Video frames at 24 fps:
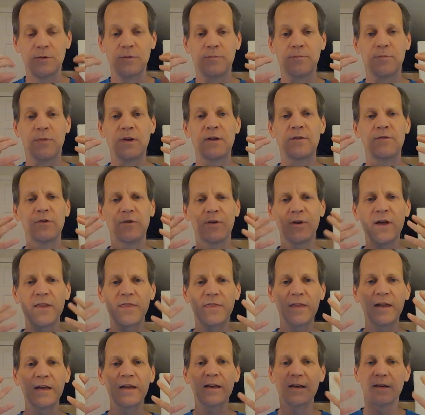But if you're not
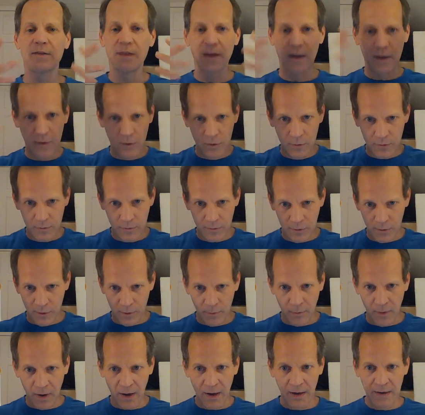thinking, then your
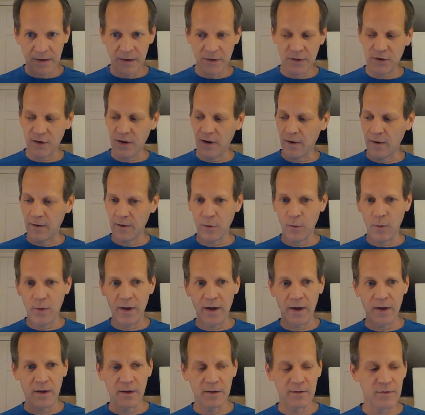mind gets carried
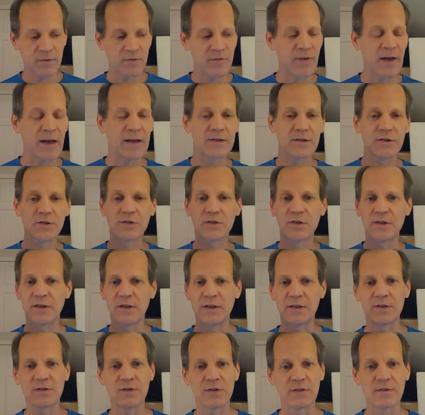away on
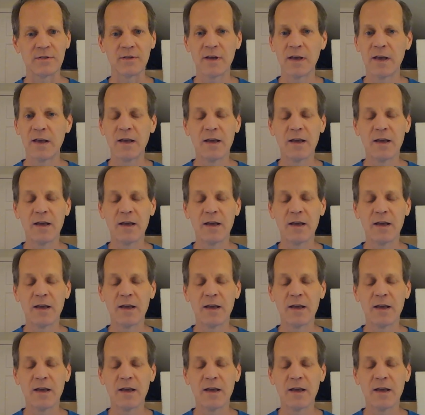fantasies and